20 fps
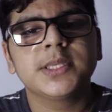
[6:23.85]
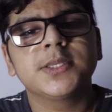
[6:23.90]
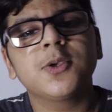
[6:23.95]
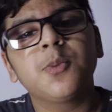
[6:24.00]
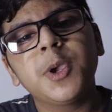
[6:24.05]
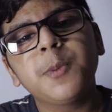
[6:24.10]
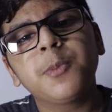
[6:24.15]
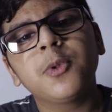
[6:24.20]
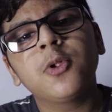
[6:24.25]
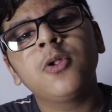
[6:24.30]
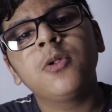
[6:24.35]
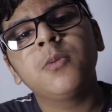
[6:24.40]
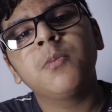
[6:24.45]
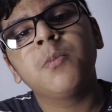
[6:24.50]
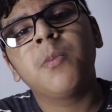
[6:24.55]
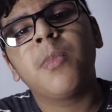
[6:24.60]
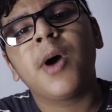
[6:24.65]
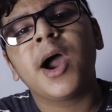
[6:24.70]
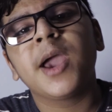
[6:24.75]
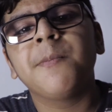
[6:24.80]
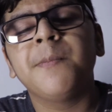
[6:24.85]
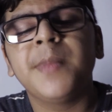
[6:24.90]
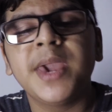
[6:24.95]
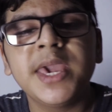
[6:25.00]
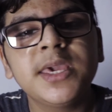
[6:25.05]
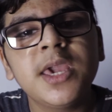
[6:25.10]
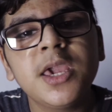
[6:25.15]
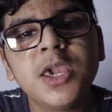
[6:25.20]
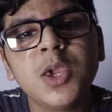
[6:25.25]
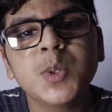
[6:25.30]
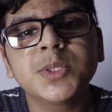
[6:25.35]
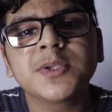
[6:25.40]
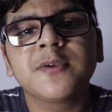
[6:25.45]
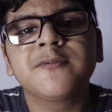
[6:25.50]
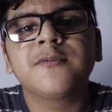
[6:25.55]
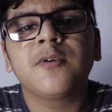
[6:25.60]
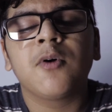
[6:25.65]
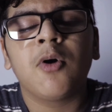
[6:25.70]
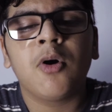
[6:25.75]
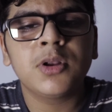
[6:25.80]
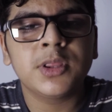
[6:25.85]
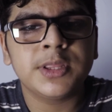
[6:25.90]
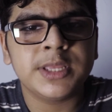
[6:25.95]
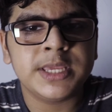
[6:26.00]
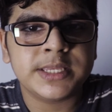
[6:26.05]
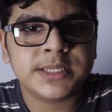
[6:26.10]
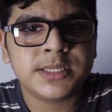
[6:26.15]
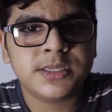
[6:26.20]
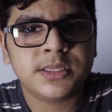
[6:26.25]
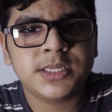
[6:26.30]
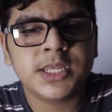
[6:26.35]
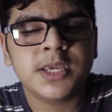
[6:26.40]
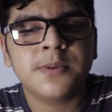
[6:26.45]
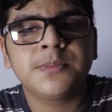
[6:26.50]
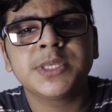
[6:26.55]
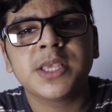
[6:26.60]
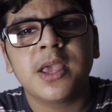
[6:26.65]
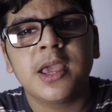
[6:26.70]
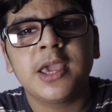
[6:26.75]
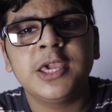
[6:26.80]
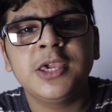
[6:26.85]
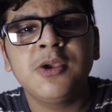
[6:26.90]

So people, by making use of all of these tips,